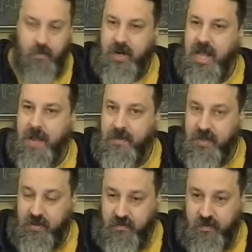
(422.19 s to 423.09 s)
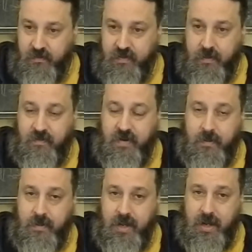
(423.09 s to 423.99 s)
what happened
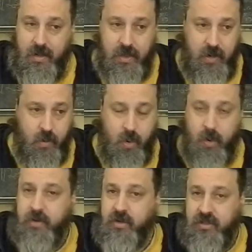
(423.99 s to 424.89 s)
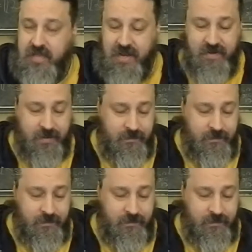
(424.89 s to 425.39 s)
from the war in Yugoslavia.